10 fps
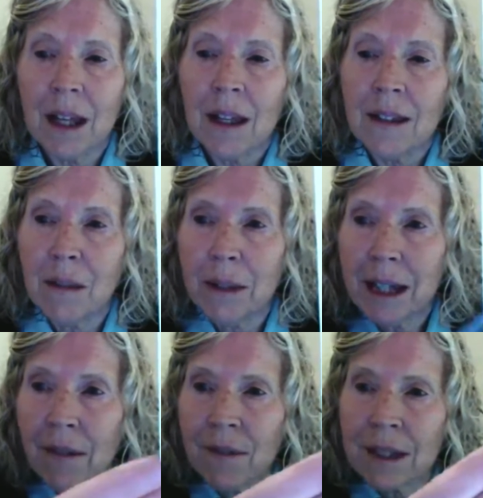Then we
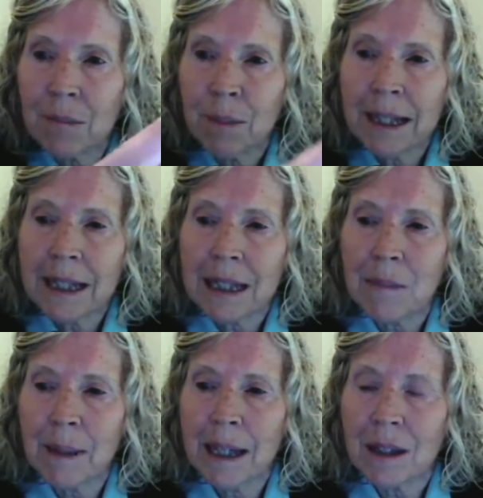have this big
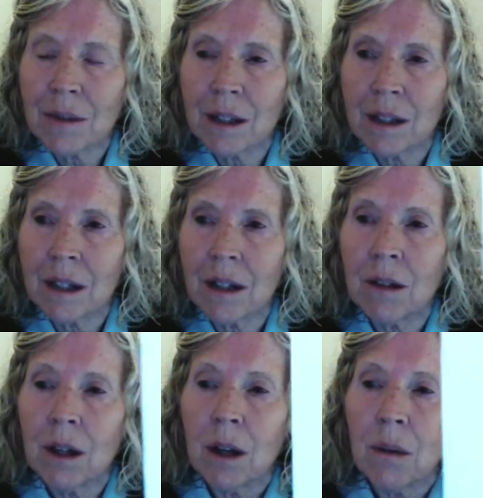space right now
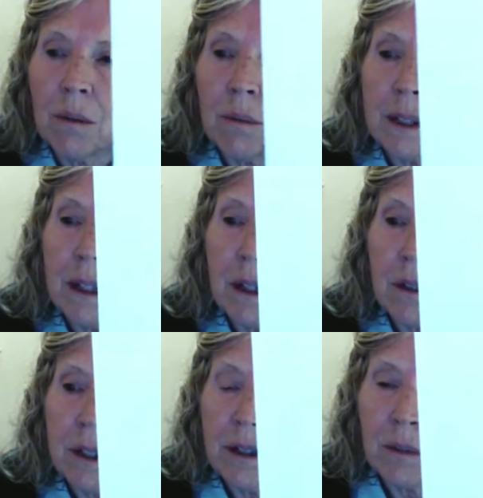where we are
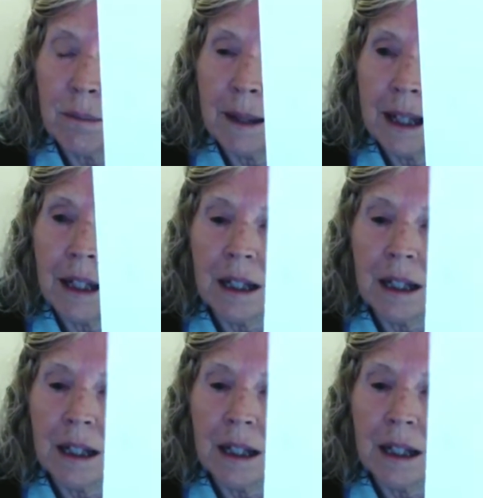going to make